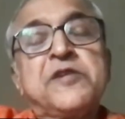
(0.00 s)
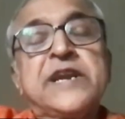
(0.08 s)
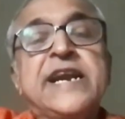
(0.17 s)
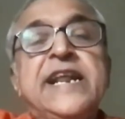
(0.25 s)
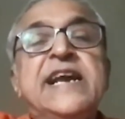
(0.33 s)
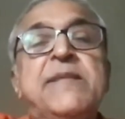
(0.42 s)

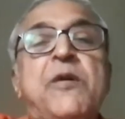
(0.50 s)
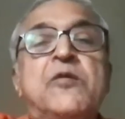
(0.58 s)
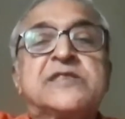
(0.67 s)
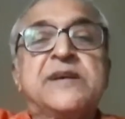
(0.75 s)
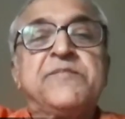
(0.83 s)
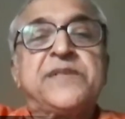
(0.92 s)
reading about
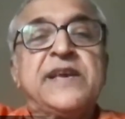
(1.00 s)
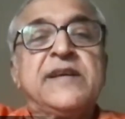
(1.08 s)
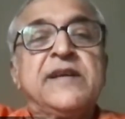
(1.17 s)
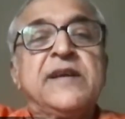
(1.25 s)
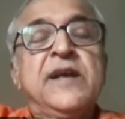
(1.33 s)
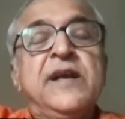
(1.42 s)

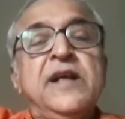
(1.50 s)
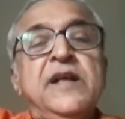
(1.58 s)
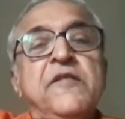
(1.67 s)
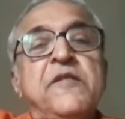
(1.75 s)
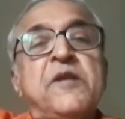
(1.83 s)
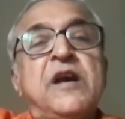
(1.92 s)
something
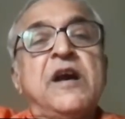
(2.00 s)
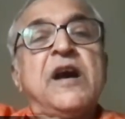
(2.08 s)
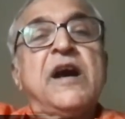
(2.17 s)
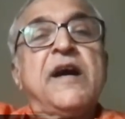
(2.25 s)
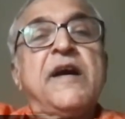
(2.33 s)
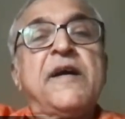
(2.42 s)

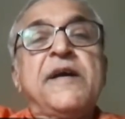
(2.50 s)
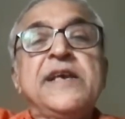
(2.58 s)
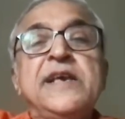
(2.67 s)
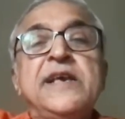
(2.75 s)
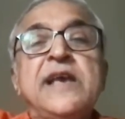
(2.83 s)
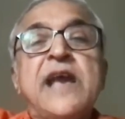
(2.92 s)
uh,
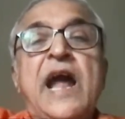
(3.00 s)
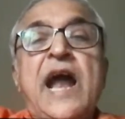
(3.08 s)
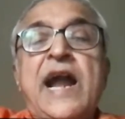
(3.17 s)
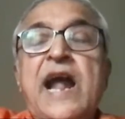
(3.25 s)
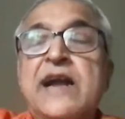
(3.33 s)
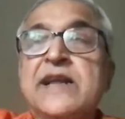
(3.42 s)

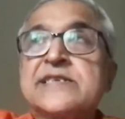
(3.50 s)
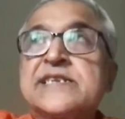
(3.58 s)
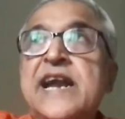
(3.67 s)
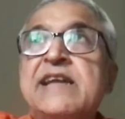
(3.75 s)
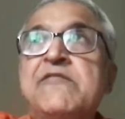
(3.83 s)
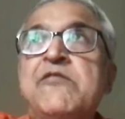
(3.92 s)
and
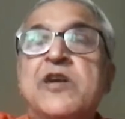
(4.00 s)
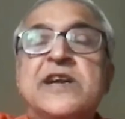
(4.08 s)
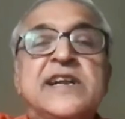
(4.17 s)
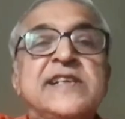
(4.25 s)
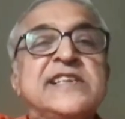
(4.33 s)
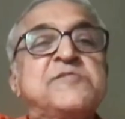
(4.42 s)
understanding what
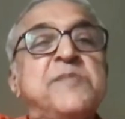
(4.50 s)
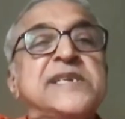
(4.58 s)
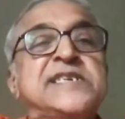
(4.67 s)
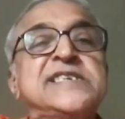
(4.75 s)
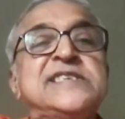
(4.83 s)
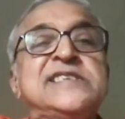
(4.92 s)
it is is
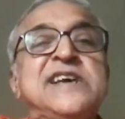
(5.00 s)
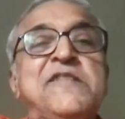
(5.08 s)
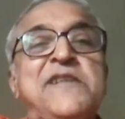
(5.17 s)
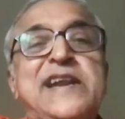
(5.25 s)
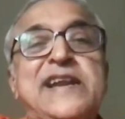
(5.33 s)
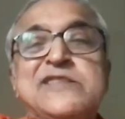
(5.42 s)
much easier
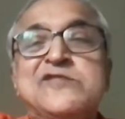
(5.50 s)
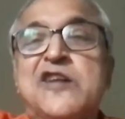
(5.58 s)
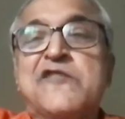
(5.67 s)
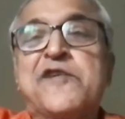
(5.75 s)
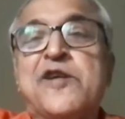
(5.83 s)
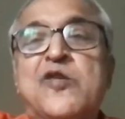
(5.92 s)
when it is
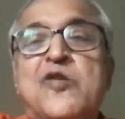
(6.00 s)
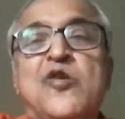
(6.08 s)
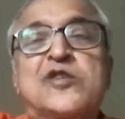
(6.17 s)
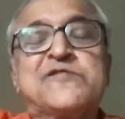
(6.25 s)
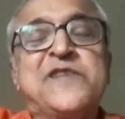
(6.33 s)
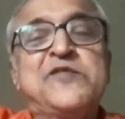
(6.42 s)
not for a
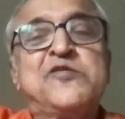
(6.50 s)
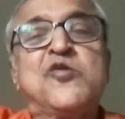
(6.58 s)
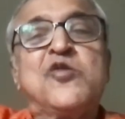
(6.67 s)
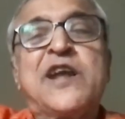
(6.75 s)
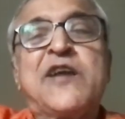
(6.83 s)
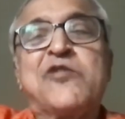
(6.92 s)
course, when you
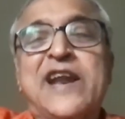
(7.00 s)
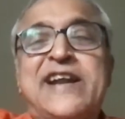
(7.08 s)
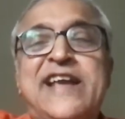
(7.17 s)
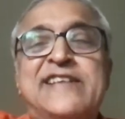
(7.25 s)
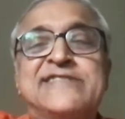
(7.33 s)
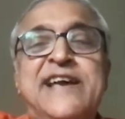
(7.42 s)
don't have to write
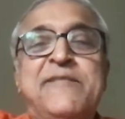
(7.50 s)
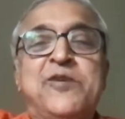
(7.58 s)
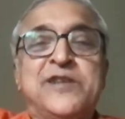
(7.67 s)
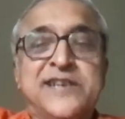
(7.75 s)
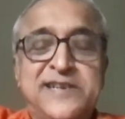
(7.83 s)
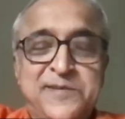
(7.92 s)
an exam
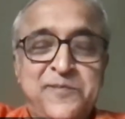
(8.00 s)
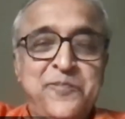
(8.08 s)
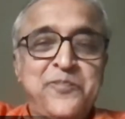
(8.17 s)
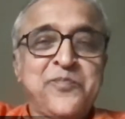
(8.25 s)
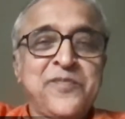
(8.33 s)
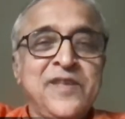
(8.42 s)
on
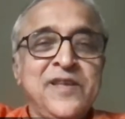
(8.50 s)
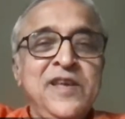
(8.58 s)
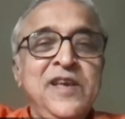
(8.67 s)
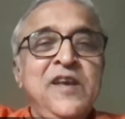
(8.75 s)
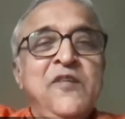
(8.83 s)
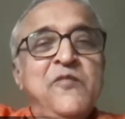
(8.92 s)
it.
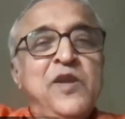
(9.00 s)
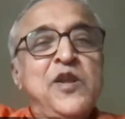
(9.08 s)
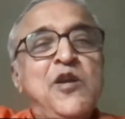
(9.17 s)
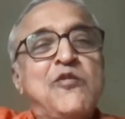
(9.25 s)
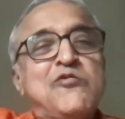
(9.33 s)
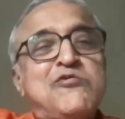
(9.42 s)
When
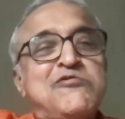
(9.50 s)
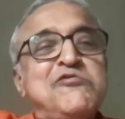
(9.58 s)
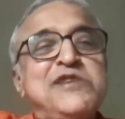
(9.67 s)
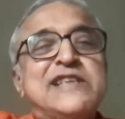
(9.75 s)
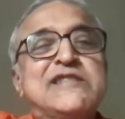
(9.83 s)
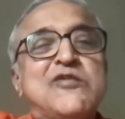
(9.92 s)
you have to
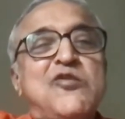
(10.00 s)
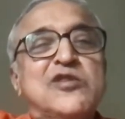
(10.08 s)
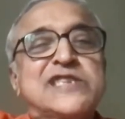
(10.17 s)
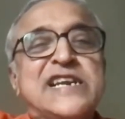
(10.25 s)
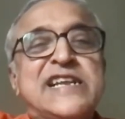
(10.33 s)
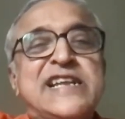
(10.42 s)
do it as a
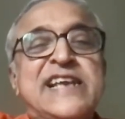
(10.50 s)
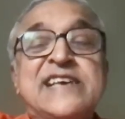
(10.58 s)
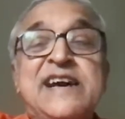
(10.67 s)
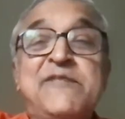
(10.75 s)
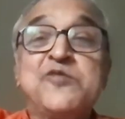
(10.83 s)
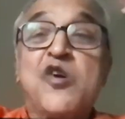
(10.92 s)
course and an
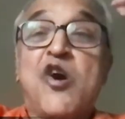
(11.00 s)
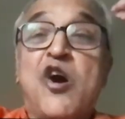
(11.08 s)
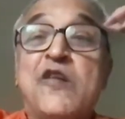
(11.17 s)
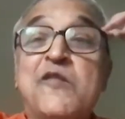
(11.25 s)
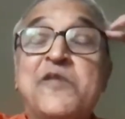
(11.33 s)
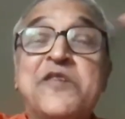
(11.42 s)
exam, you are
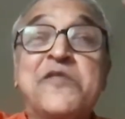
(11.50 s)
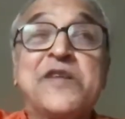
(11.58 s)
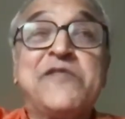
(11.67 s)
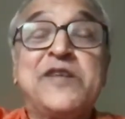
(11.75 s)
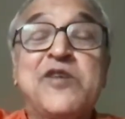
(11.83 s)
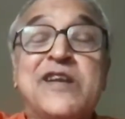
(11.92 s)
all,
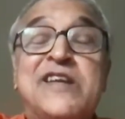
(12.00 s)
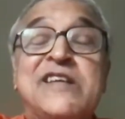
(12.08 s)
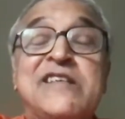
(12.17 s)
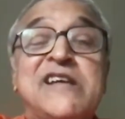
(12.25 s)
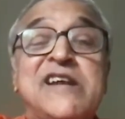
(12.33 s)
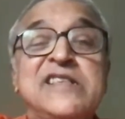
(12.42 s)
even when you are
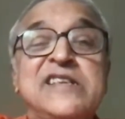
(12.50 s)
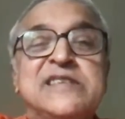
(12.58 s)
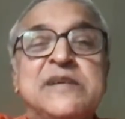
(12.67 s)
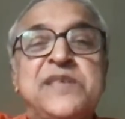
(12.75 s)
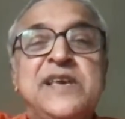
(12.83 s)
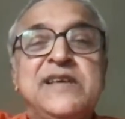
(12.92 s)
learning
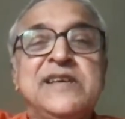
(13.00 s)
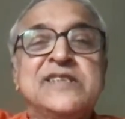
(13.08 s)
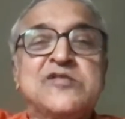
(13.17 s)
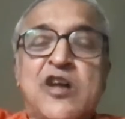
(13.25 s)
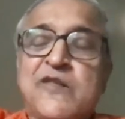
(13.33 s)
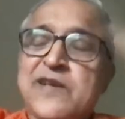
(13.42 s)
something,
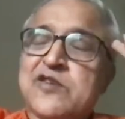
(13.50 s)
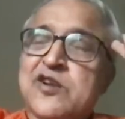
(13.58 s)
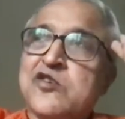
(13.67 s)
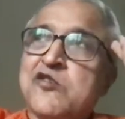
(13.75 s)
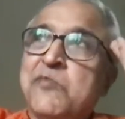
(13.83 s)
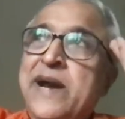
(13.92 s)
it's always
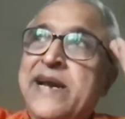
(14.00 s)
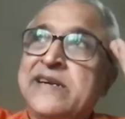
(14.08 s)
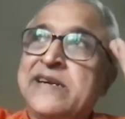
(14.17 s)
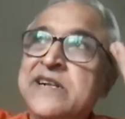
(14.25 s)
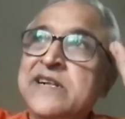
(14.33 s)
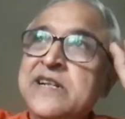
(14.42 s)
on your
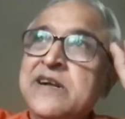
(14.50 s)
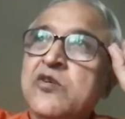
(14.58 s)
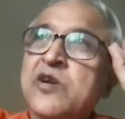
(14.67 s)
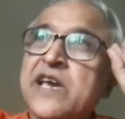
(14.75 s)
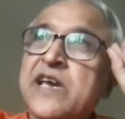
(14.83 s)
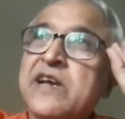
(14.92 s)
mind.
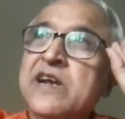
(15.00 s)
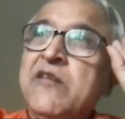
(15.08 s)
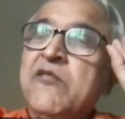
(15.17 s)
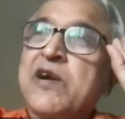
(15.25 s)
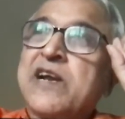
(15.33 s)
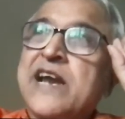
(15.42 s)
Okay,
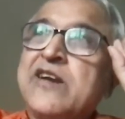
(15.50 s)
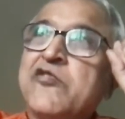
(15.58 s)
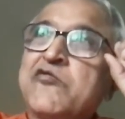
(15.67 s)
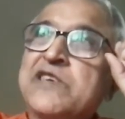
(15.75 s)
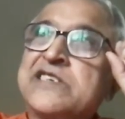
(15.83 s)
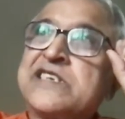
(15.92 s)
what kind
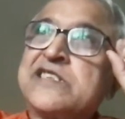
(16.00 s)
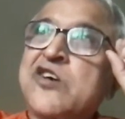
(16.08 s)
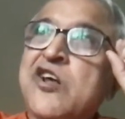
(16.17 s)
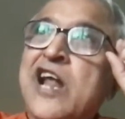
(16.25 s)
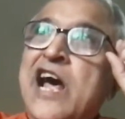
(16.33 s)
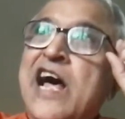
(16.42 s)
of questions
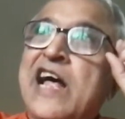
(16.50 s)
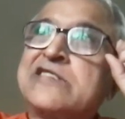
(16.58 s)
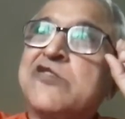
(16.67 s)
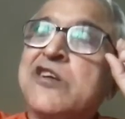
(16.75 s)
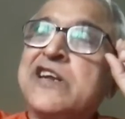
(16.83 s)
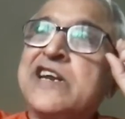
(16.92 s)
are
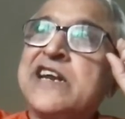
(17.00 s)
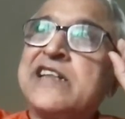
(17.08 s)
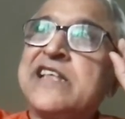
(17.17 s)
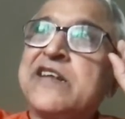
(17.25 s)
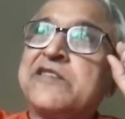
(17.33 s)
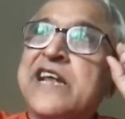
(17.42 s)
asked on it,
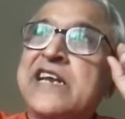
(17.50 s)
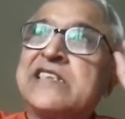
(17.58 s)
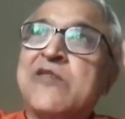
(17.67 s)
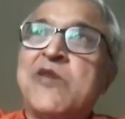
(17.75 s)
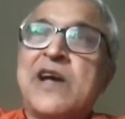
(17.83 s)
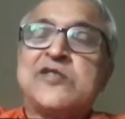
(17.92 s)
and that, that
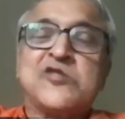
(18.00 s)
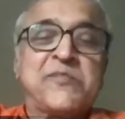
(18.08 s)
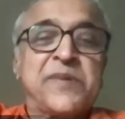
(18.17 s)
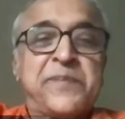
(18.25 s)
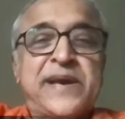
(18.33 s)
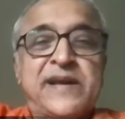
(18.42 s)
is how I
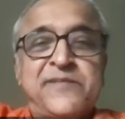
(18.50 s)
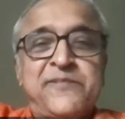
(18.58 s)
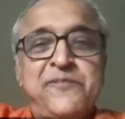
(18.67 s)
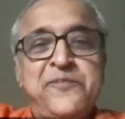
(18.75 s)
should prepare.